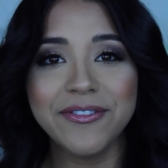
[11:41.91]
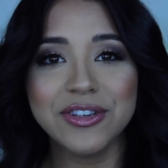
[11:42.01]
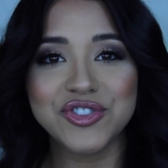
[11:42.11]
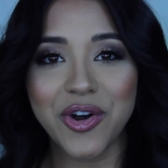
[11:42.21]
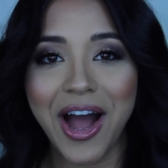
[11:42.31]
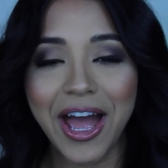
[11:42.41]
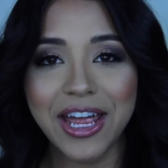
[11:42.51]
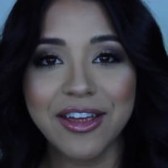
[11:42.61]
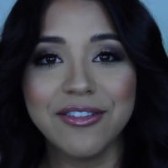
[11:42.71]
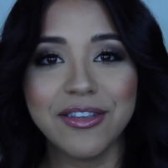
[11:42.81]
if you try
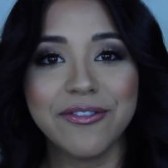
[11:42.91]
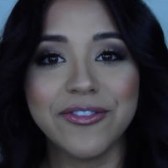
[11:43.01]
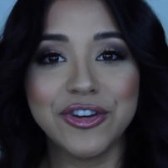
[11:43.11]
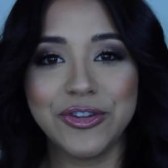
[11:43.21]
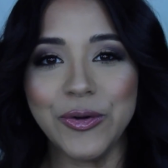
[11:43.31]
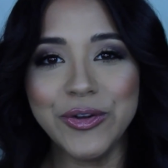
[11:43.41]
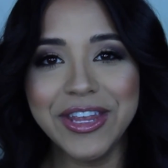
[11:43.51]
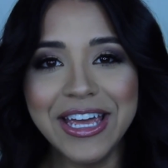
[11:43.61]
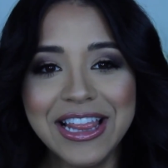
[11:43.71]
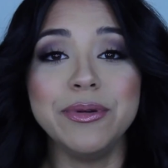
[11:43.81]
and if you're doing it.